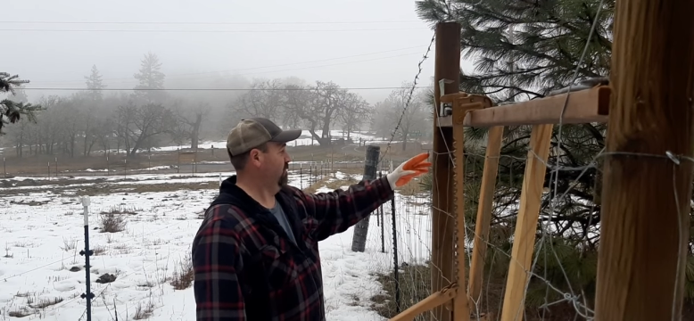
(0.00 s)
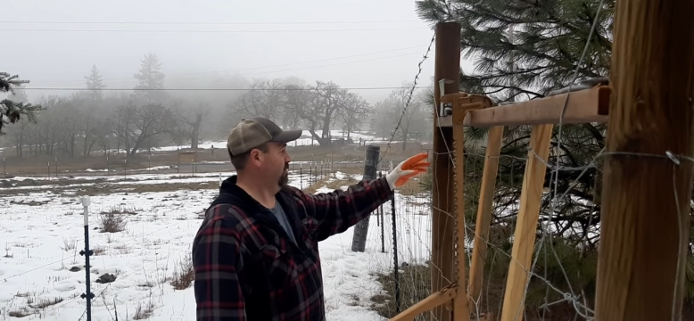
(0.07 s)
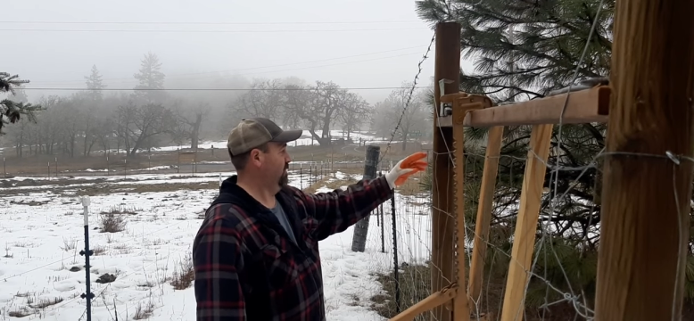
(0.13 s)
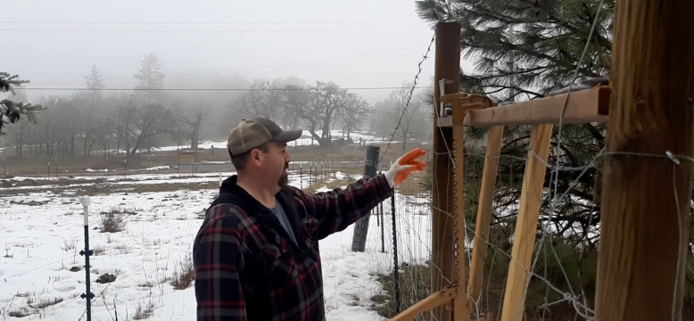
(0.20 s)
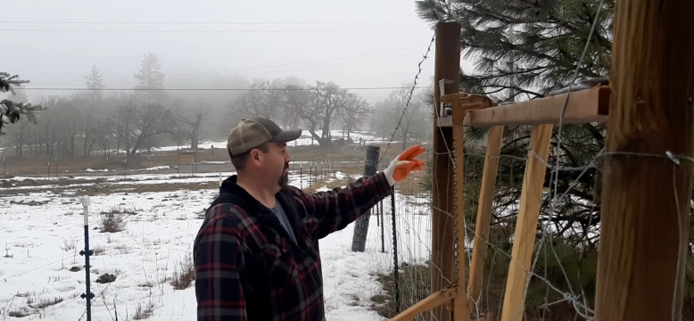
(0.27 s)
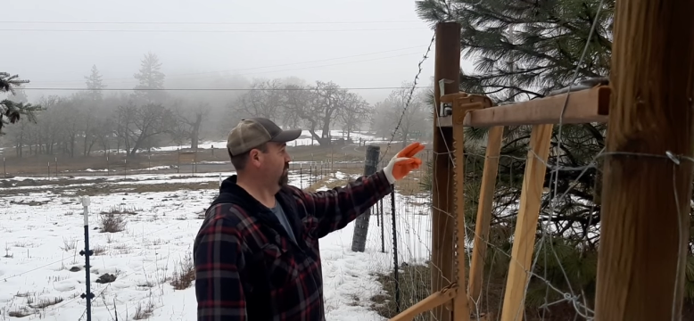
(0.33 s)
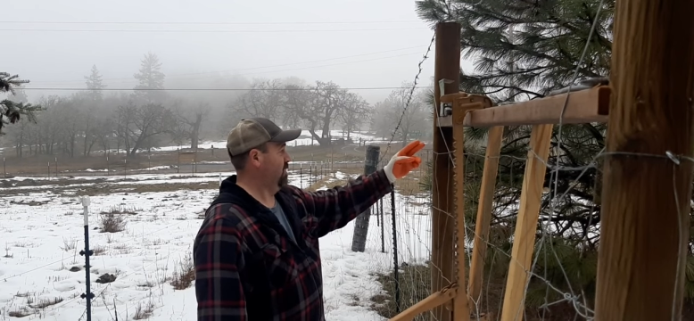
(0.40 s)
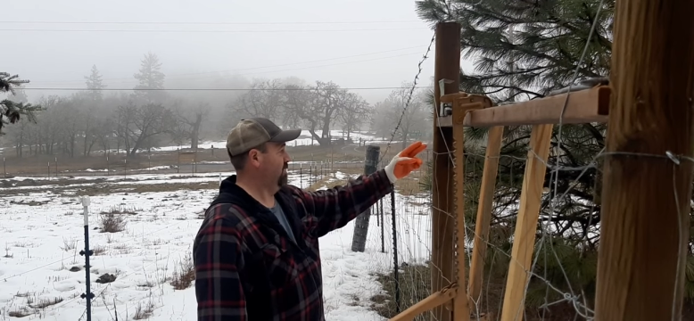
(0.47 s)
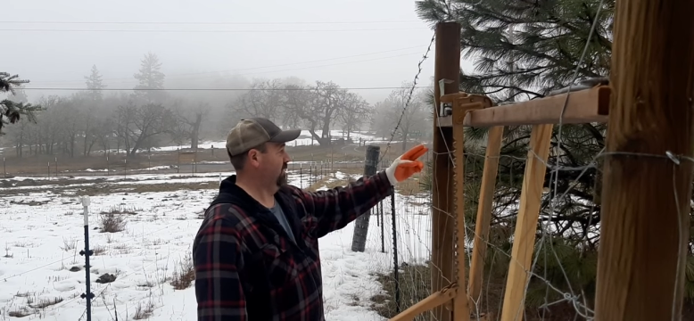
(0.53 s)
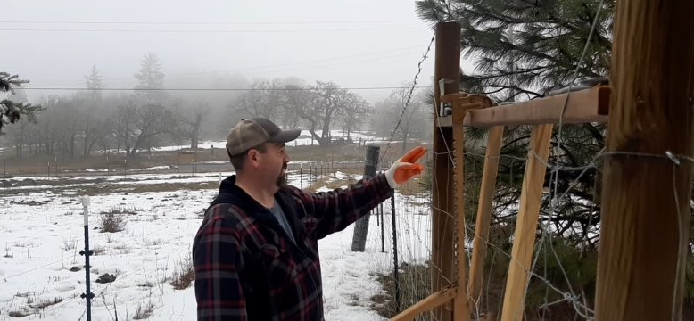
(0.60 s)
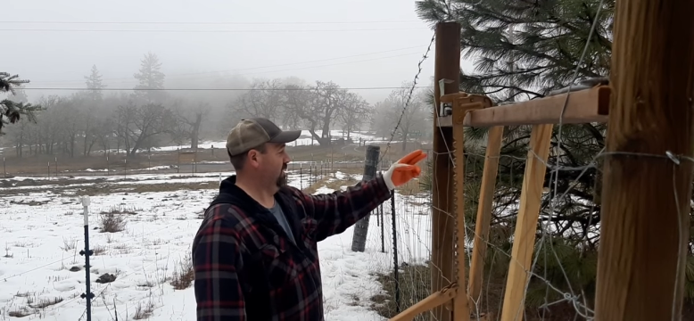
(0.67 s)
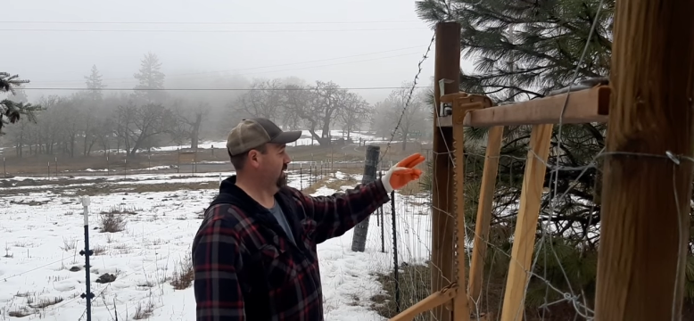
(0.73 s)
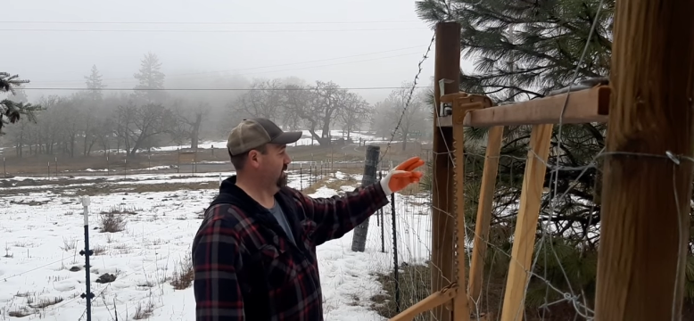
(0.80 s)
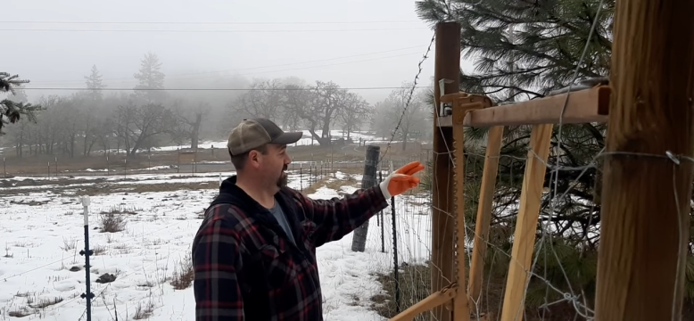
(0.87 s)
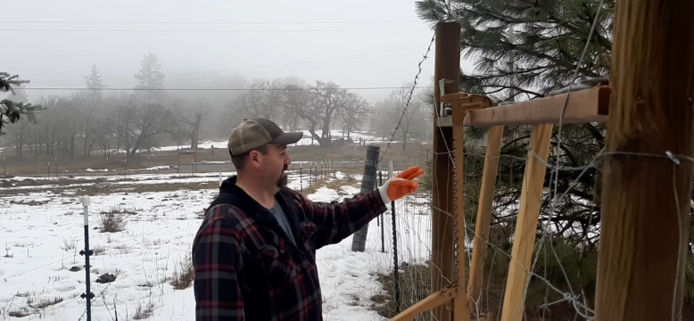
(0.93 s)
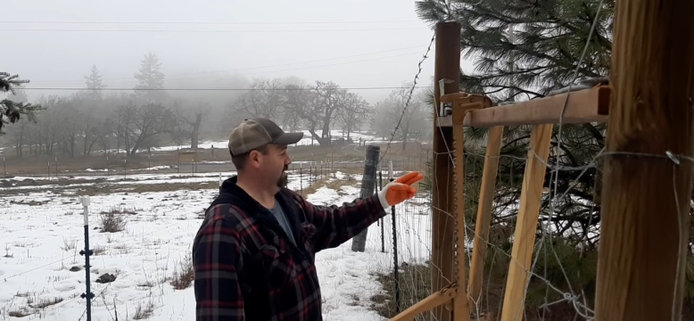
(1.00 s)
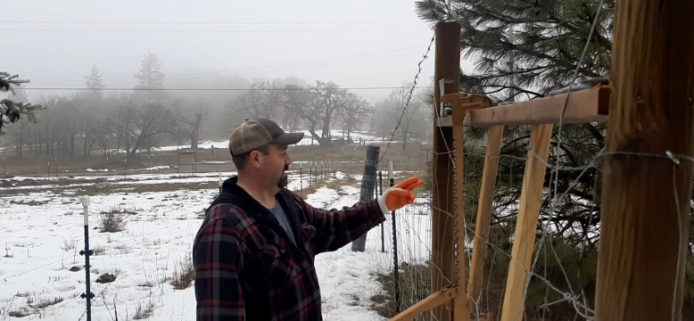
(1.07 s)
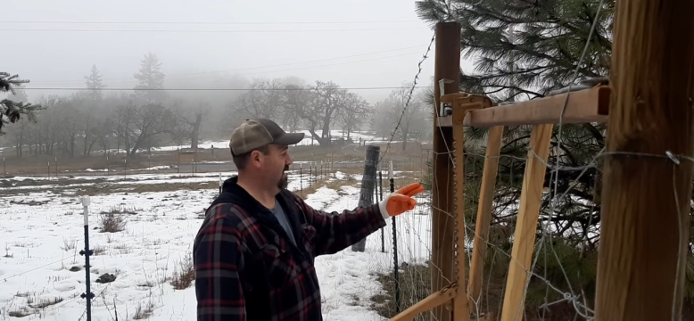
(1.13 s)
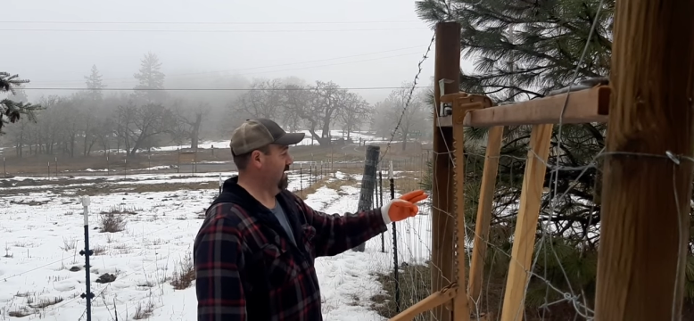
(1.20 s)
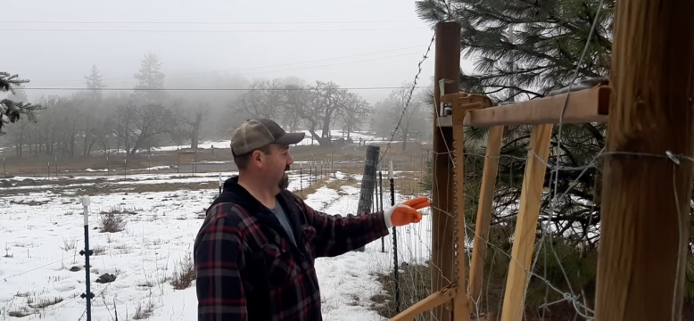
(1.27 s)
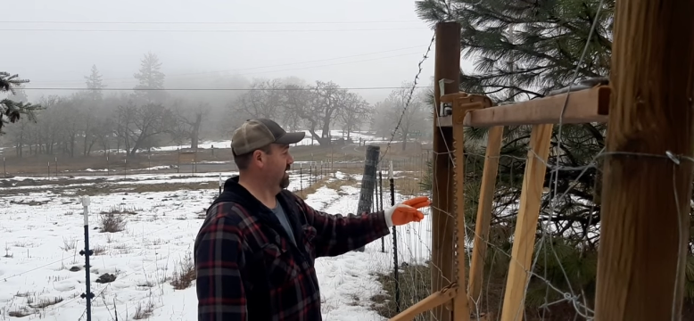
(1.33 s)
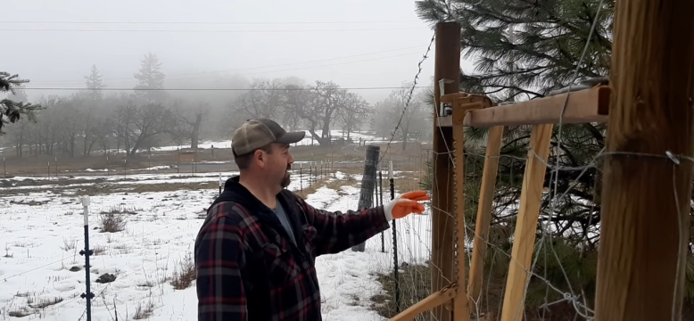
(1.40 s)
I'm gonna probably cut this
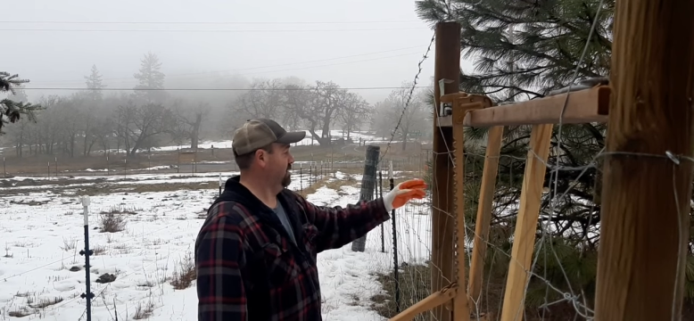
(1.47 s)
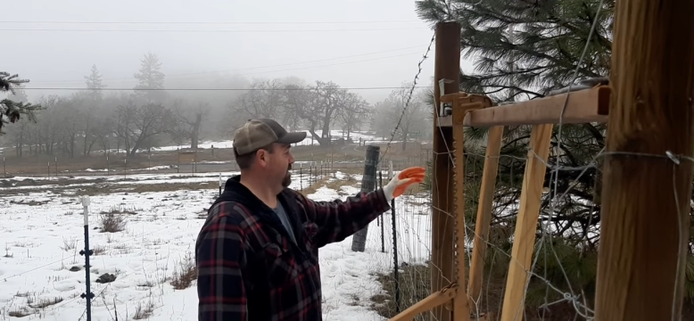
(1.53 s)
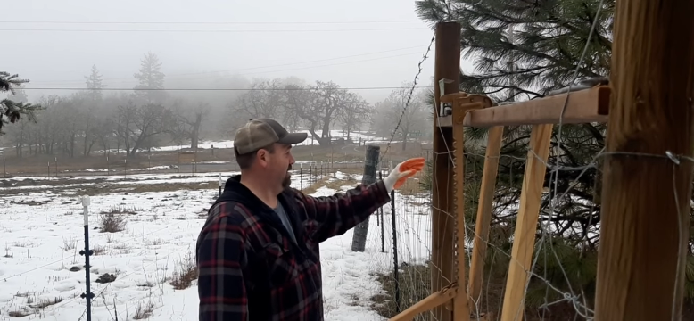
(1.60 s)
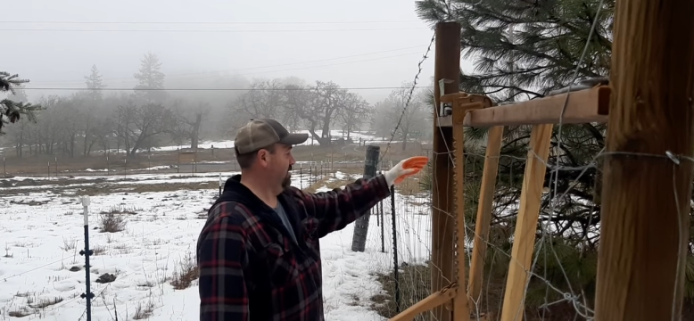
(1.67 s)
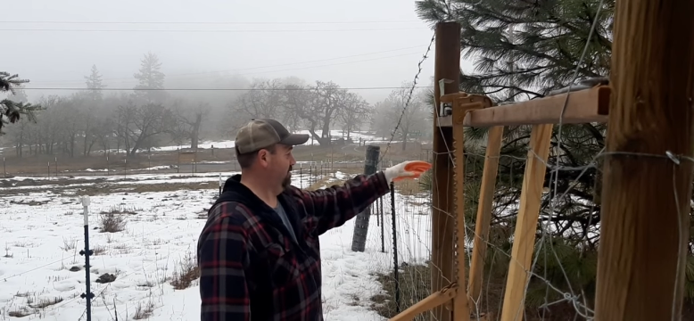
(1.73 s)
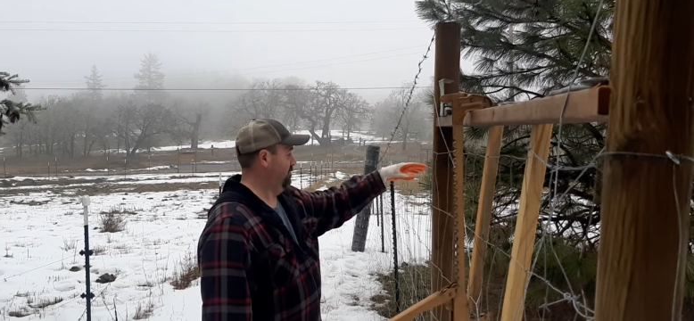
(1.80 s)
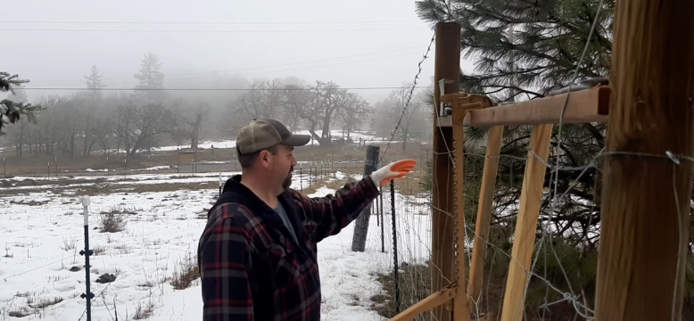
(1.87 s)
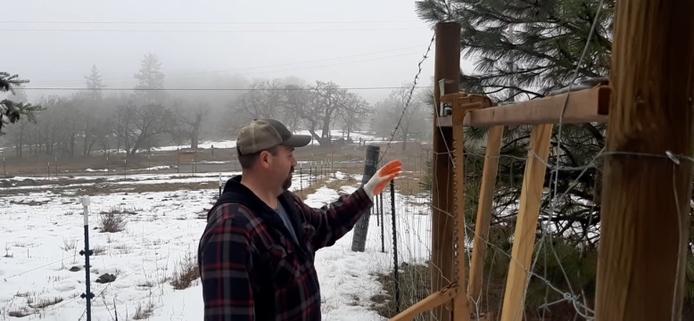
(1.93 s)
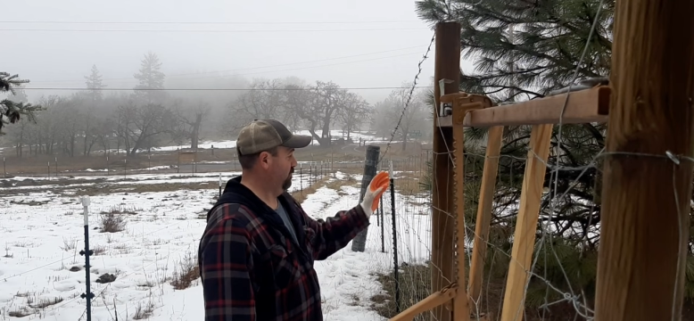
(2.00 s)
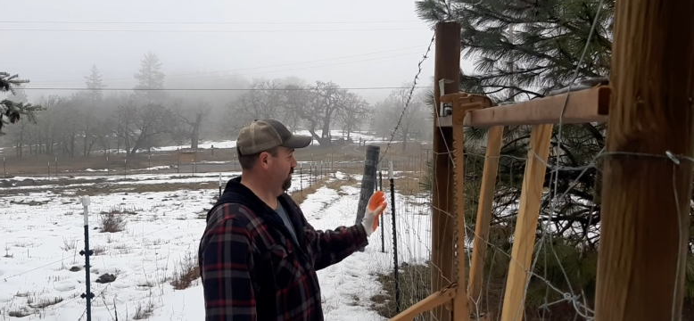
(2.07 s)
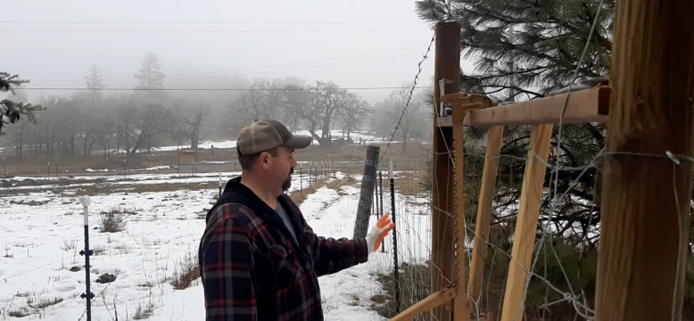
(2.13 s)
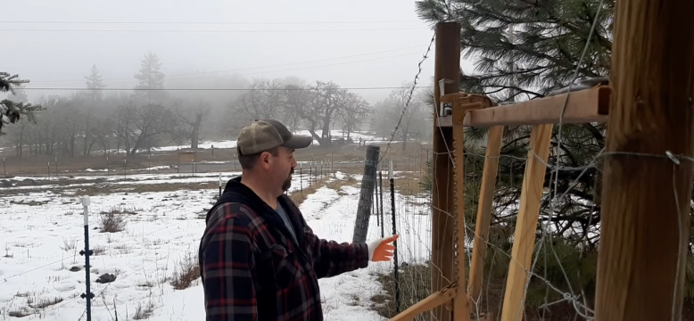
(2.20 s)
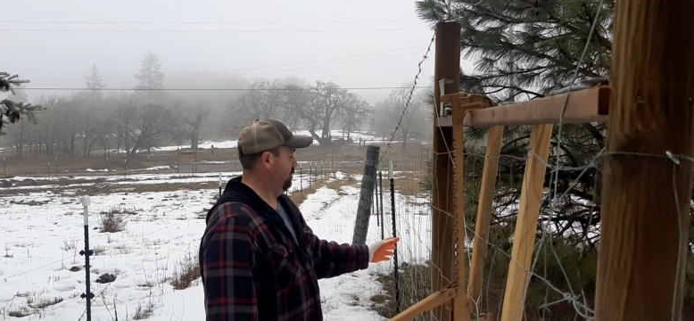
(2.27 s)
line and fold it